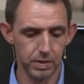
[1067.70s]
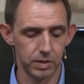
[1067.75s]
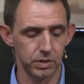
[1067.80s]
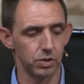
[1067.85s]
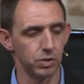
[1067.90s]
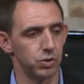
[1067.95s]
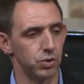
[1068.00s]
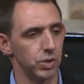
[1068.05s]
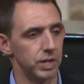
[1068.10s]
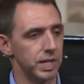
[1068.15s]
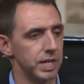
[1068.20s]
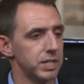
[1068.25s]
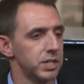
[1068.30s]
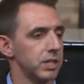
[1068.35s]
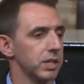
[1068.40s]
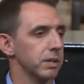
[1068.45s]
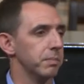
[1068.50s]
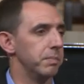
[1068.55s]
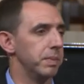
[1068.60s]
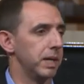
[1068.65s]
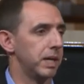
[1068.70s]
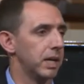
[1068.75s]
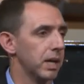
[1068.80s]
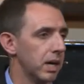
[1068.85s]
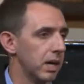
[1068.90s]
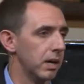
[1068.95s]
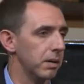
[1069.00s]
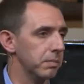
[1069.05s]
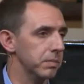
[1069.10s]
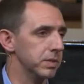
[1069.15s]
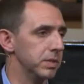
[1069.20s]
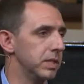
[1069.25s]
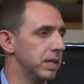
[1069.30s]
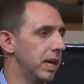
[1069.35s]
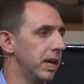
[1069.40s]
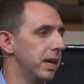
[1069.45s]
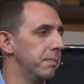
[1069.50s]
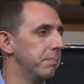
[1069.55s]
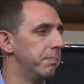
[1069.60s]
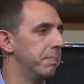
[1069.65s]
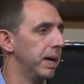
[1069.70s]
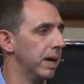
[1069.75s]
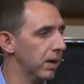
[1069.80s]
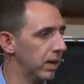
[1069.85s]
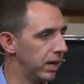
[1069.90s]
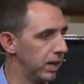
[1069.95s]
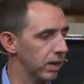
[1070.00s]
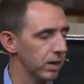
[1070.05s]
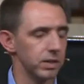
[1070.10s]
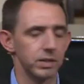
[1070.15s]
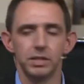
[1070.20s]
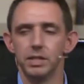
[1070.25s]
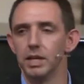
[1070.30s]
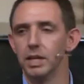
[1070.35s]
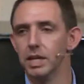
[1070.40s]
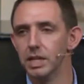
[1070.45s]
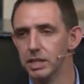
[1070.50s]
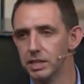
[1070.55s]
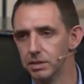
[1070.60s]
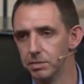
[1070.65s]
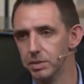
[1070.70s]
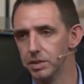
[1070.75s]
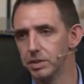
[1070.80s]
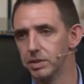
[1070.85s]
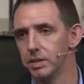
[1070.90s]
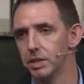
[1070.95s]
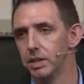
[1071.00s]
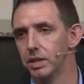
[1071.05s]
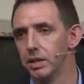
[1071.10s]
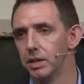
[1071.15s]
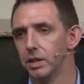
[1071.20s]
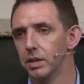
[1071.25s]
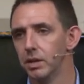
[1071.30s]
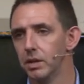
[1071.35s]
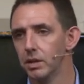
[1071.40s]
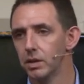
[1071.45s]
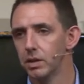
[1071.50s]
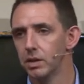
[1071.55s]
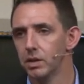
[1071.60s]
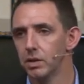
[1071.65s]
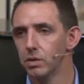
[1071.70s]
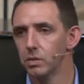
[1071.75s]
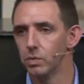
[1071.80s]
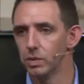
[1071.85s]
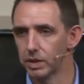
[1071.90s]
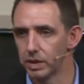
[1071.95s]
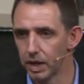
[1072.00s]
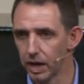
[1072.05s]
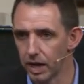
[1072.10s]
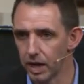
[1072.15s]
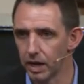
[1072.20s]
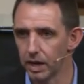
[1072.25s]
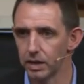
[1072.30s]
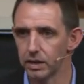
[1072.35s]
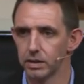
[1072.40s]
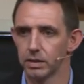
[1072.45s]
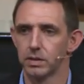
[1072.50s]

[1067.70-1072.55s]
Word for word: And so traditionalism becomes a barrier to intimacy with God.